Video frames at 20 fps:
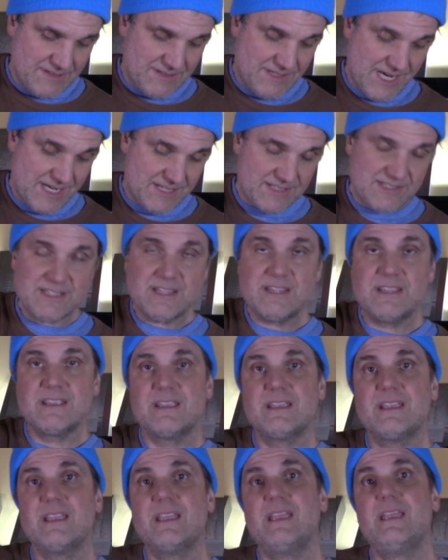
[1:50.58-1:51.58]
Next,
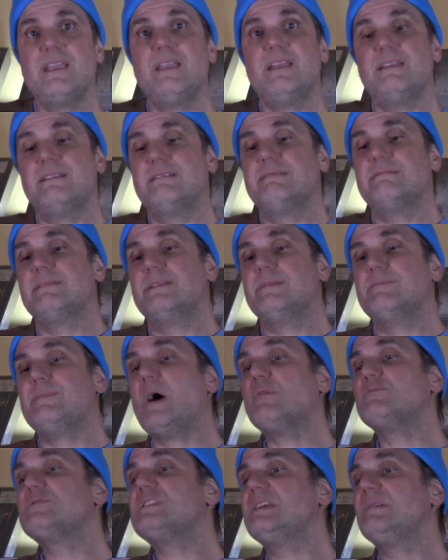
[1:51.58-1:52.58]

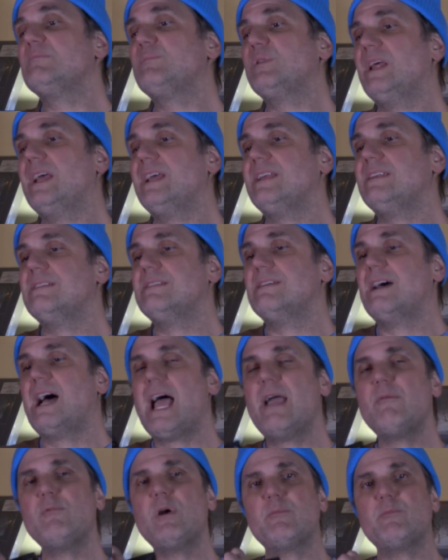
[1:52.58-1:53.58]
mounting plate.
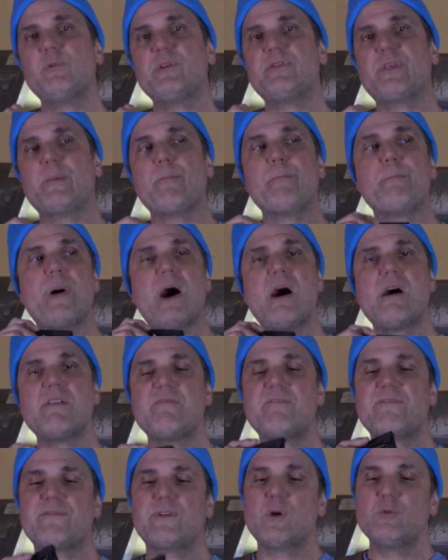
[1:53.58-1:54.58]
I went with the
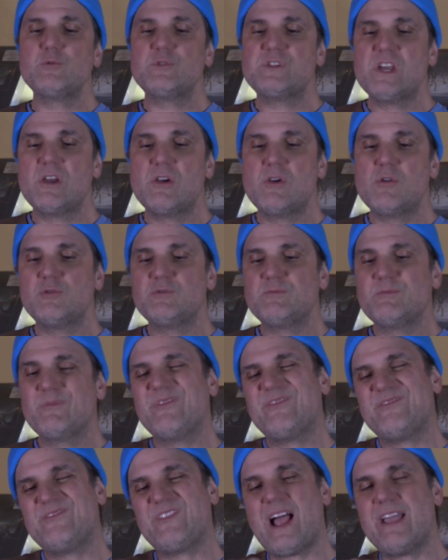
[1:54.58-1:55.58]
Manfrotto
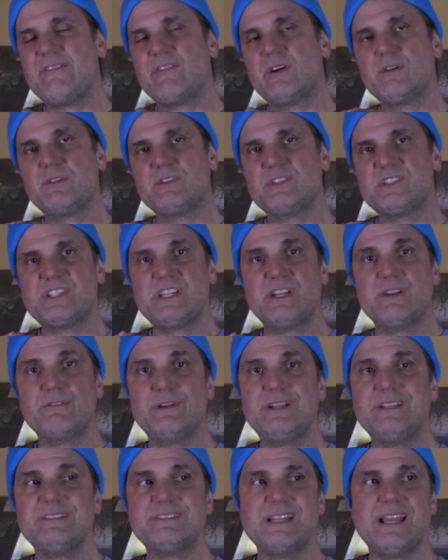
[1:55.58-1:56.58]
500
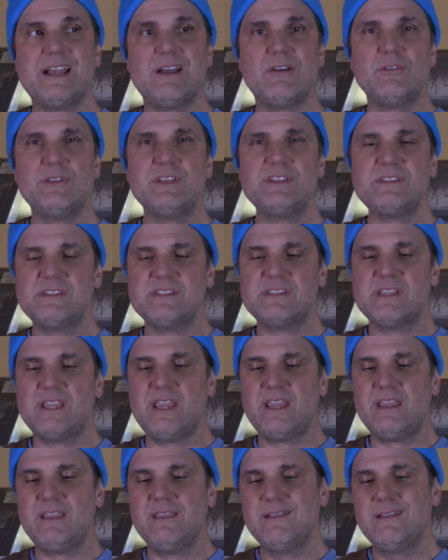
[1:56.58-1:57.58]
series. Now this is
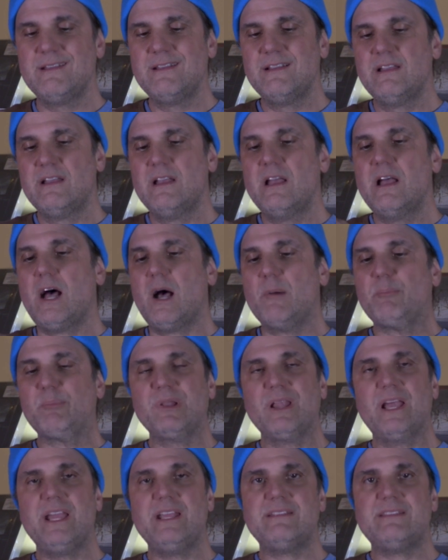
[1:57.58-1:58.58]
a
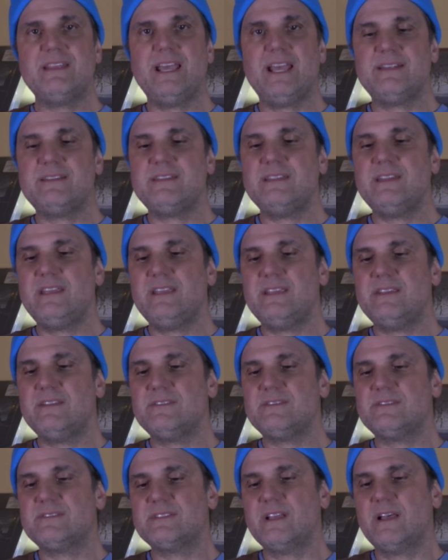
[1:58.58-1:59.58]
plate that
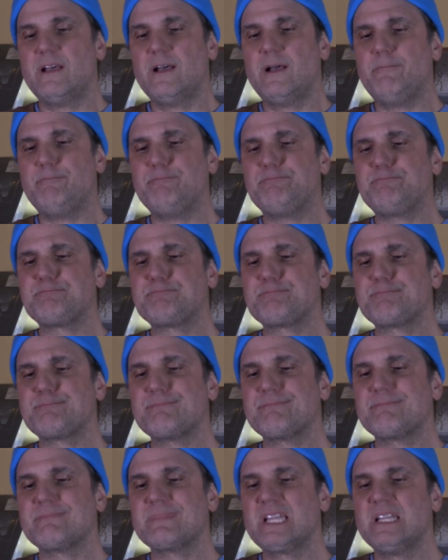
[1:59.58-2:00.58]
is
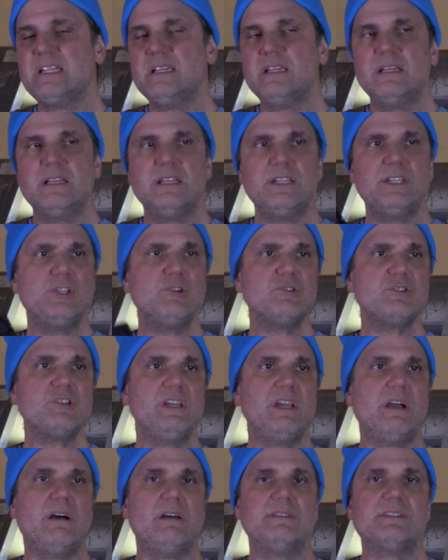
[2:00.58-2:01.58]

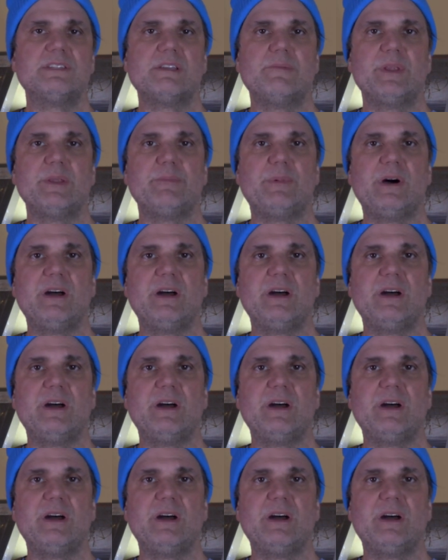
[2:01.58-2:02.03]
usually on some of the